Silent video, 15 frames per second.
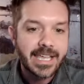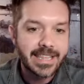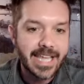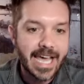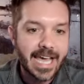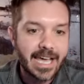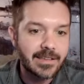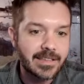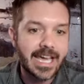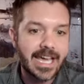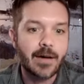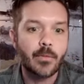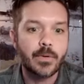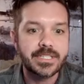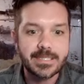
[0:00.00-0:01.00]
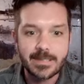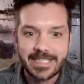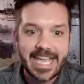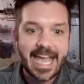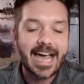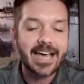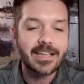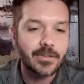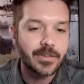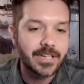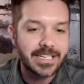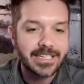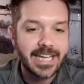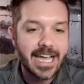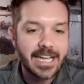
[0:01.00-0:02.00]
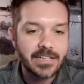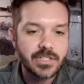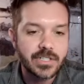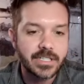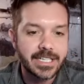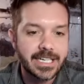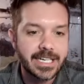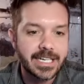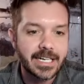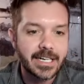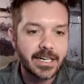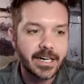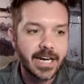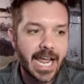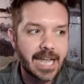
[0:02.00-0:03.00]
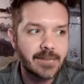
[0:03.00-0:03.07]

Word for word: that that was gathering naturally here